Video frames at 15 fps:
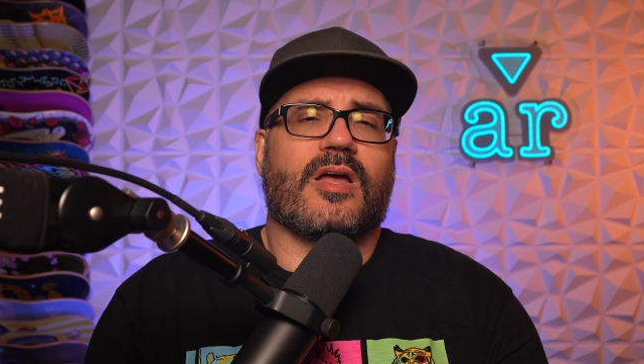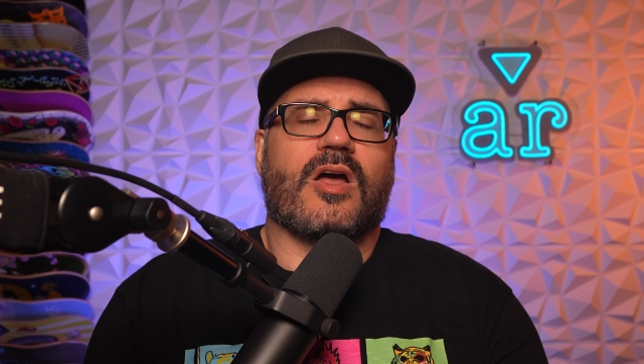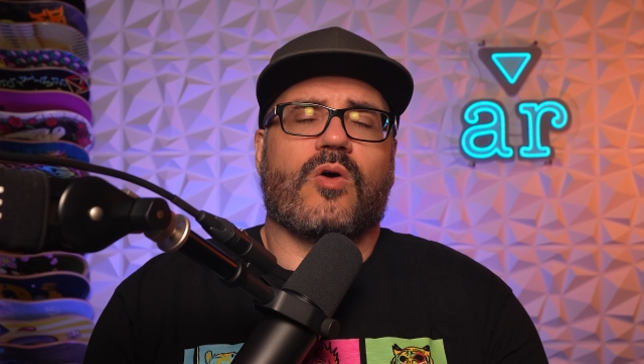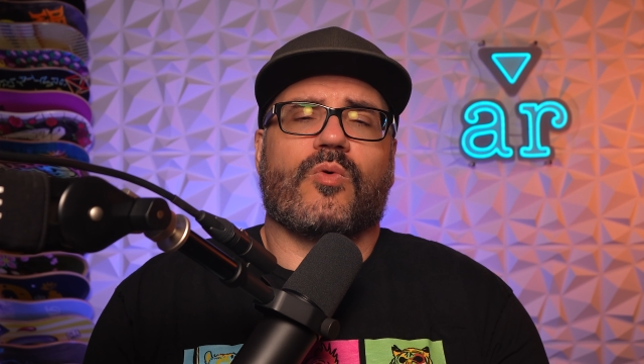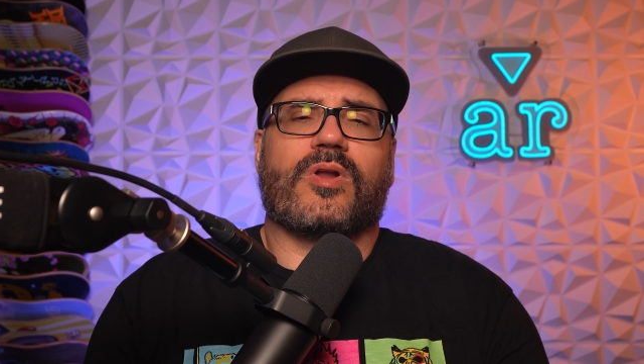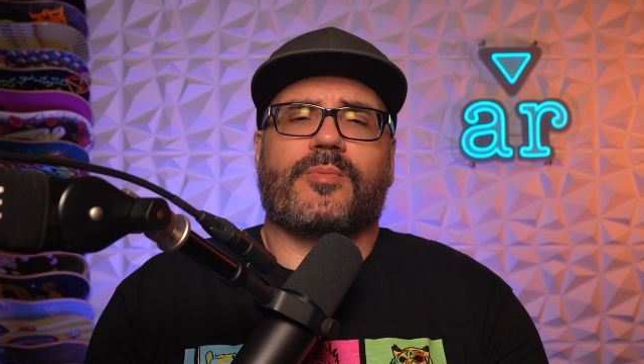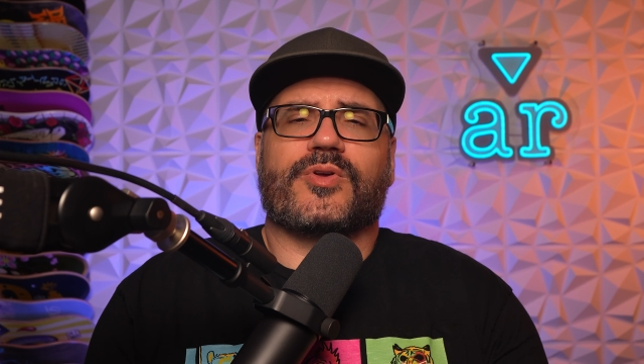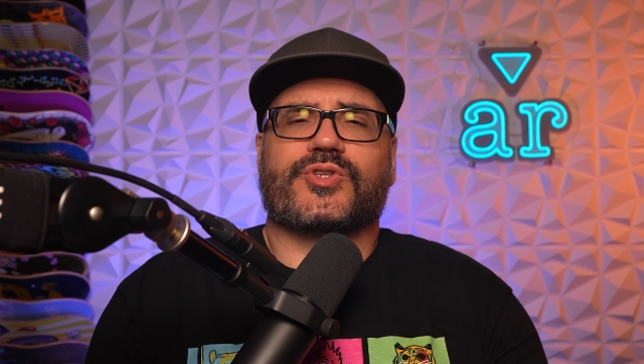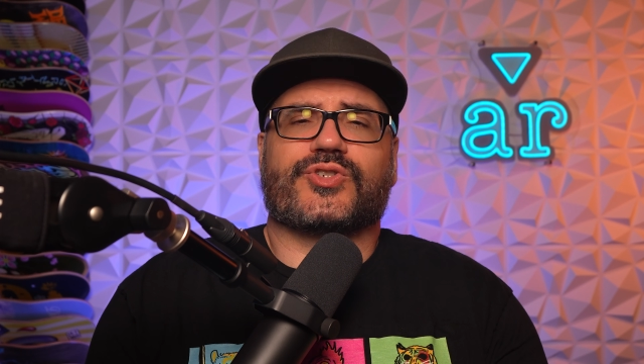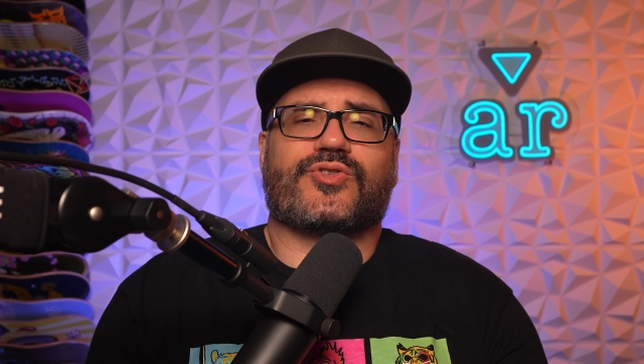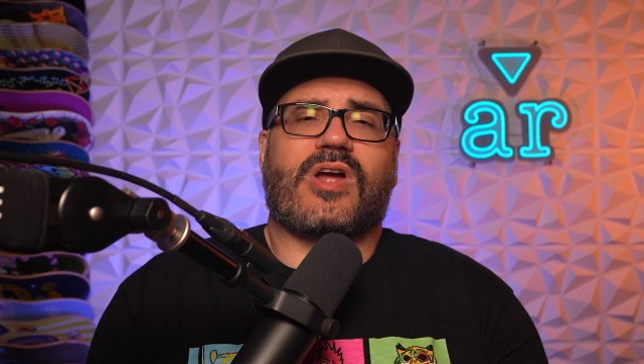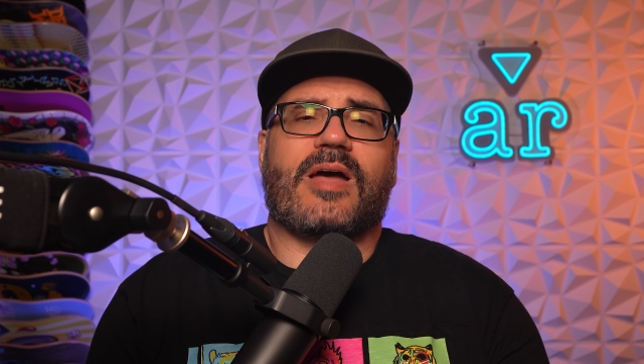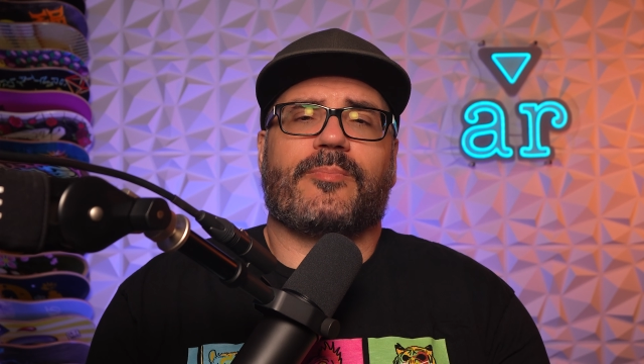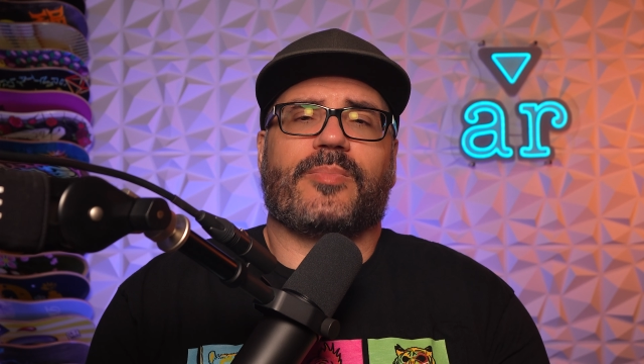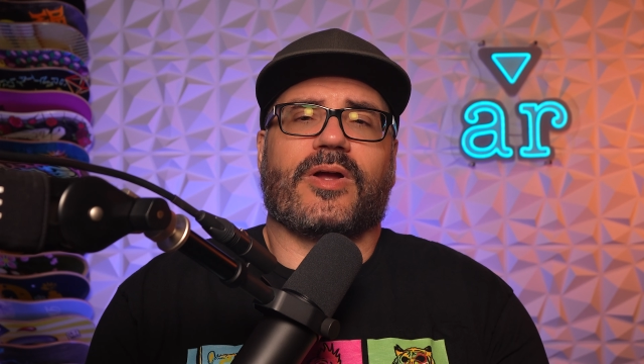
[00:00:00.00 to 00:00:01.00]
What about
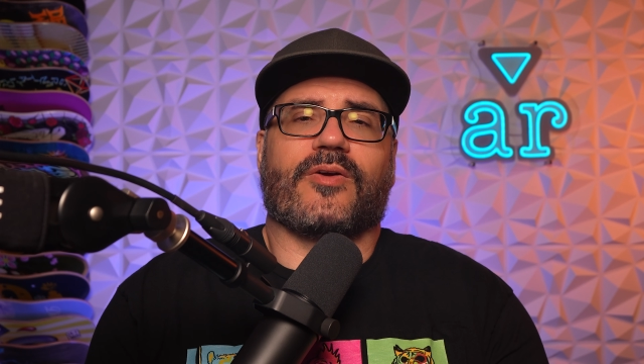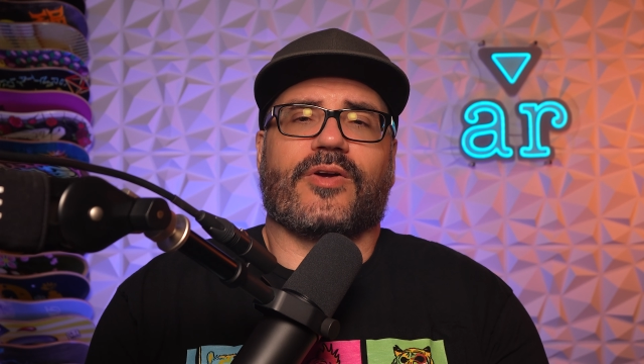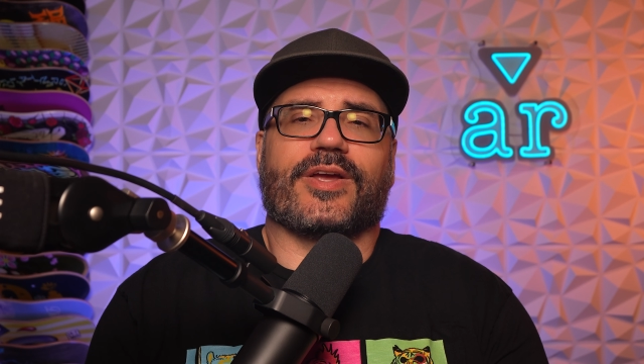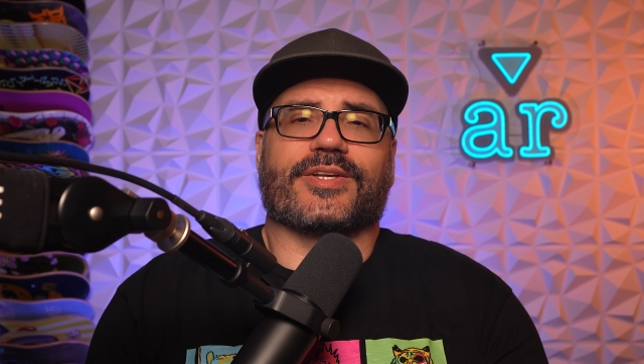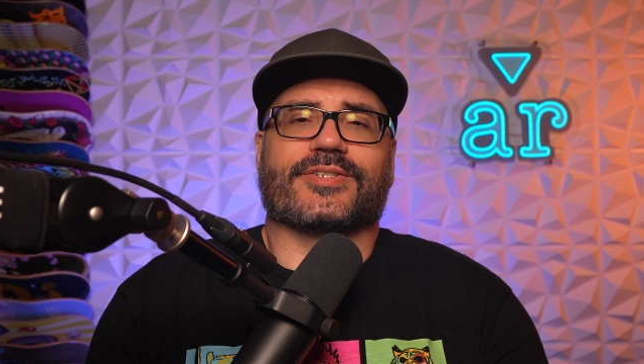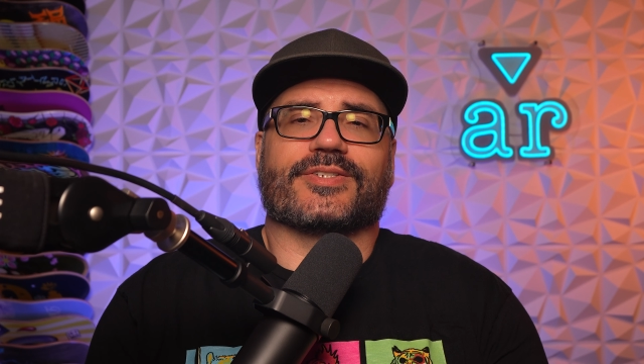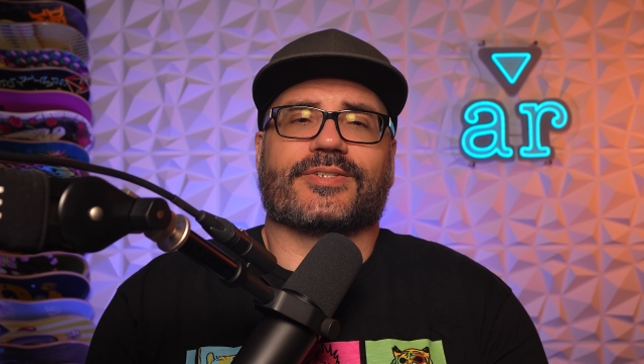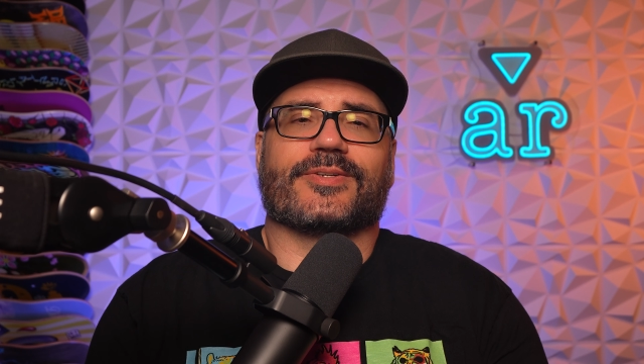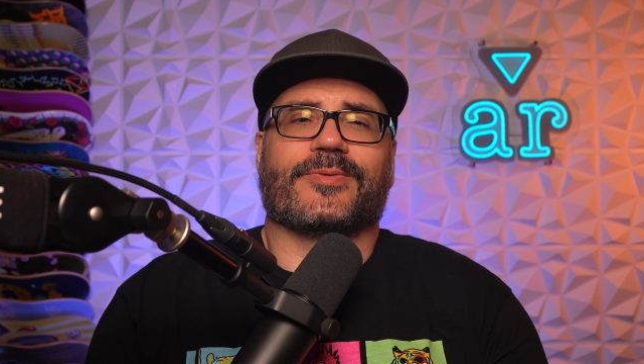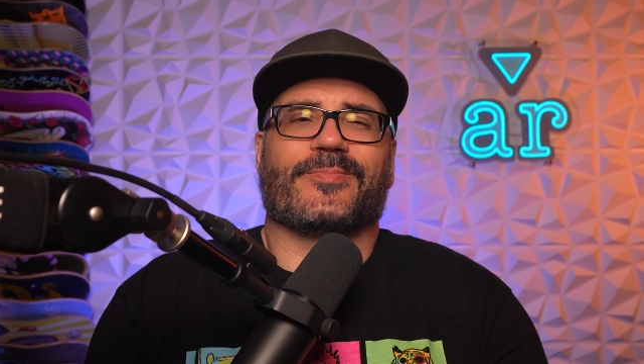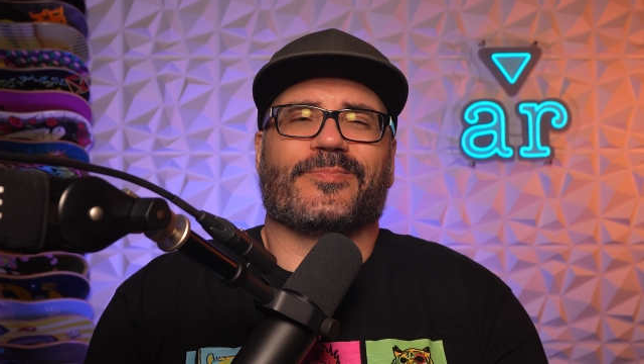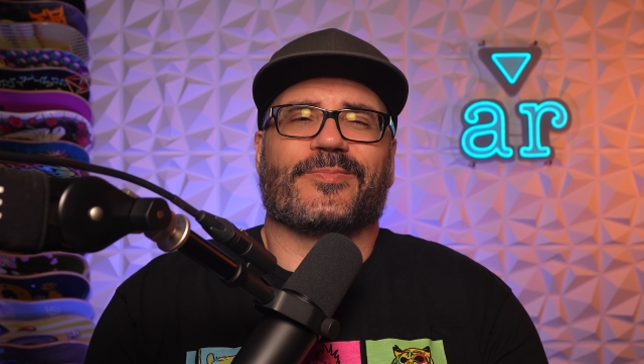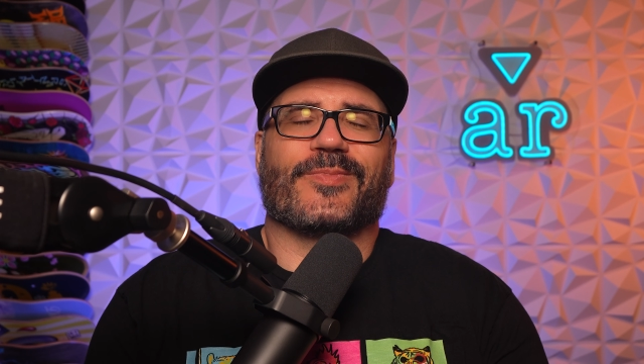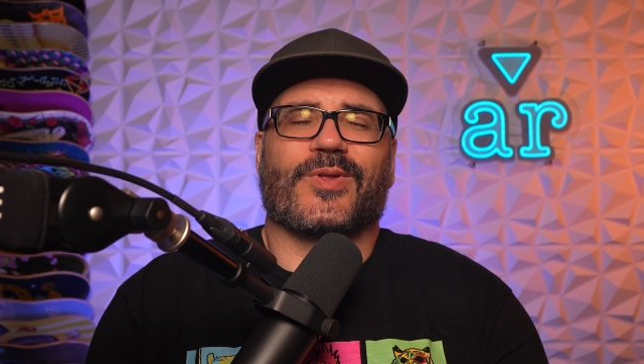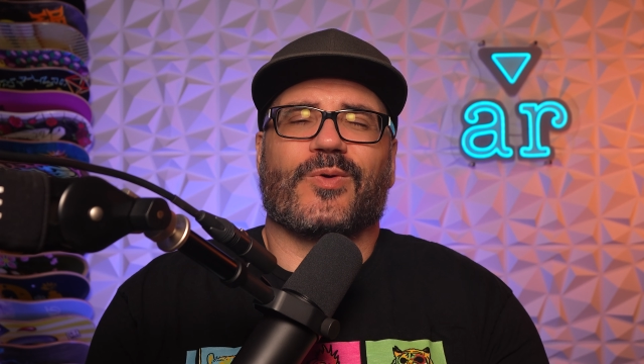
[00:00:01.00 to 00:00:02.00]
strap pairings?
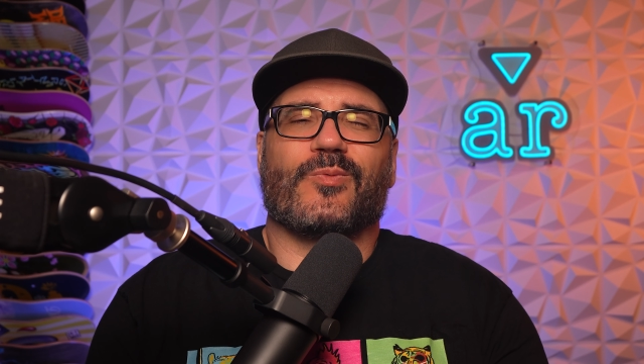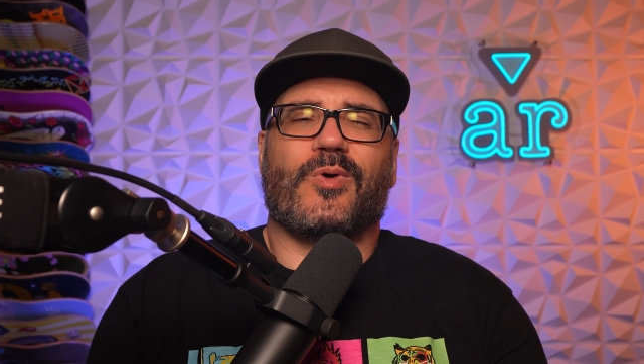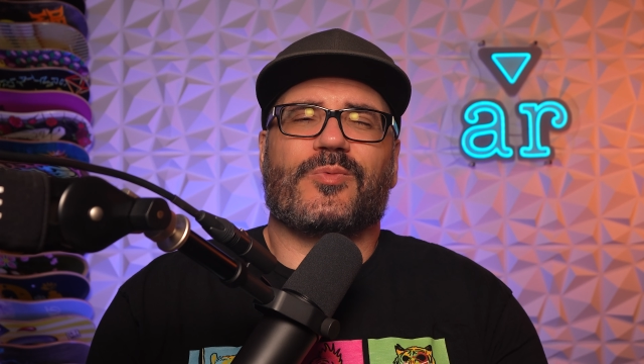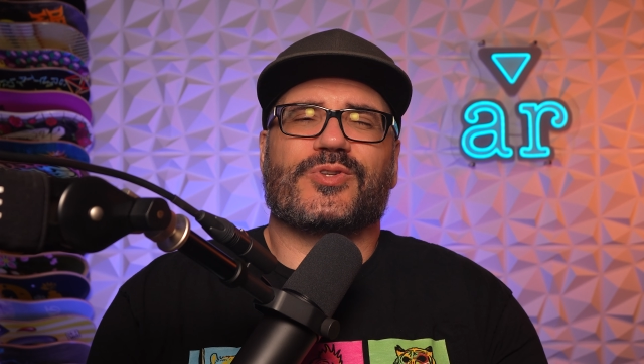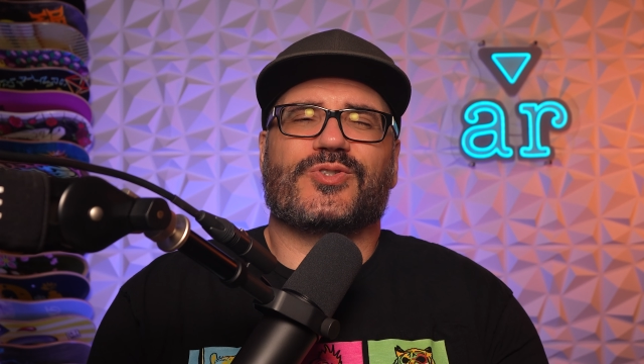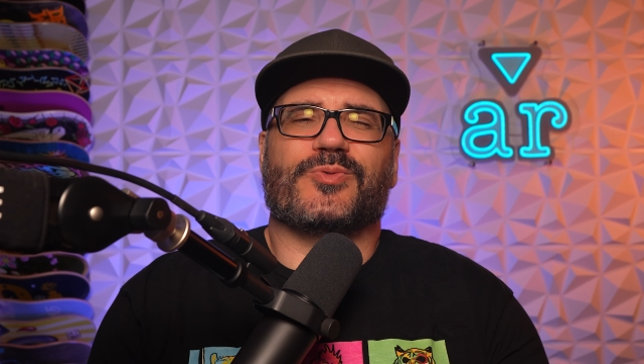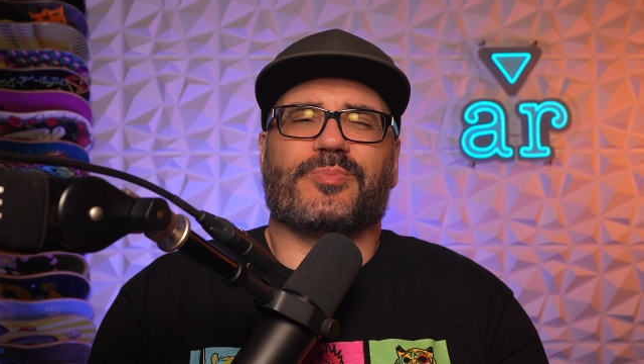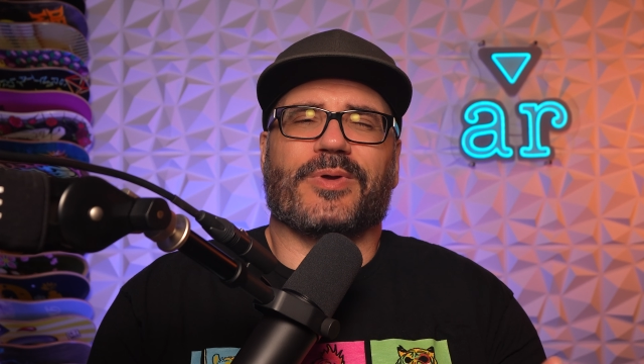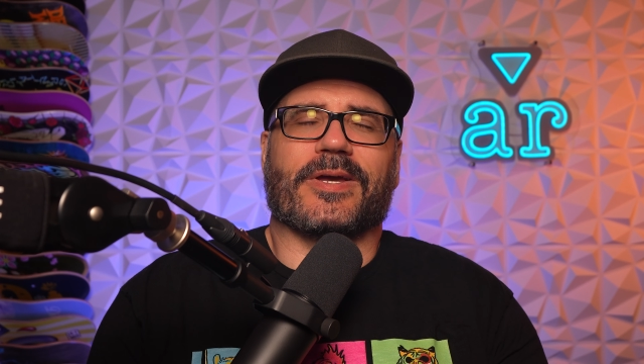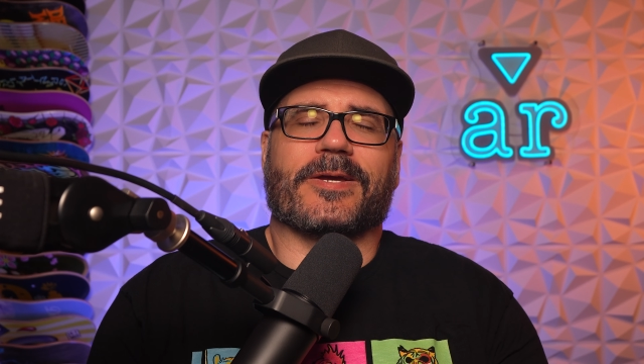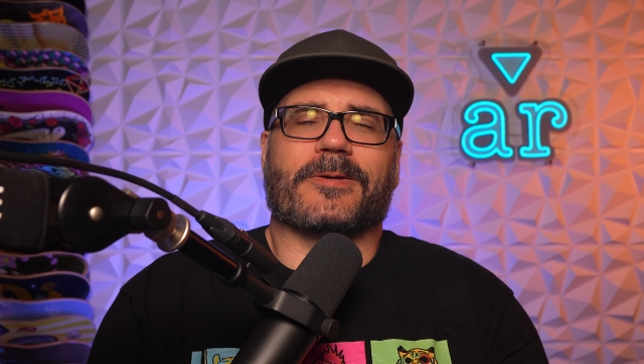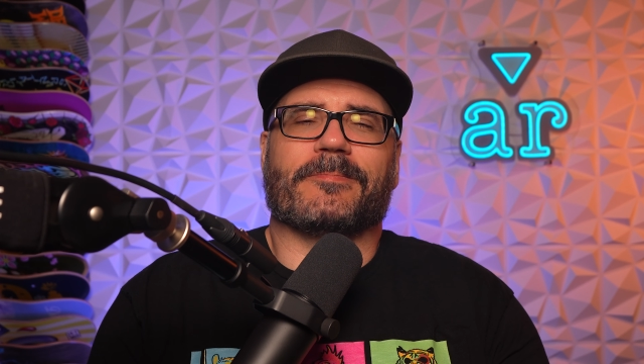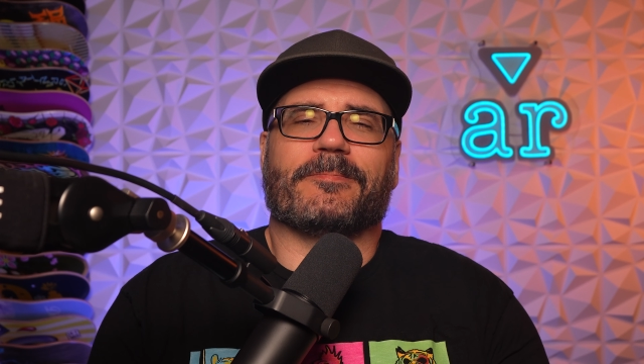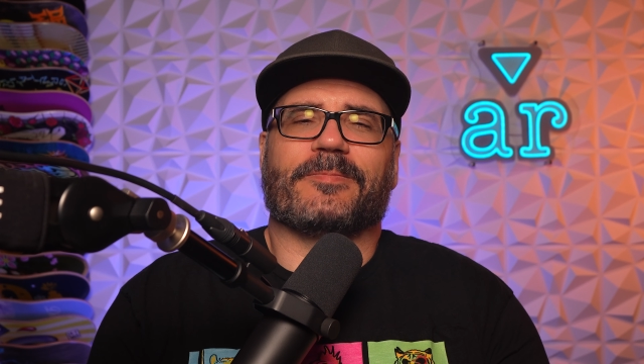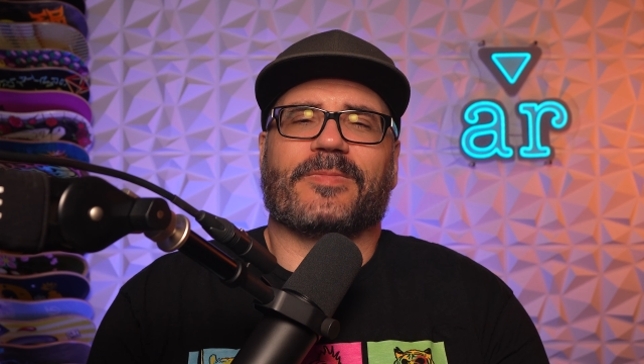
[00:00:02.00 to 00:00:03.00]
What would you pick?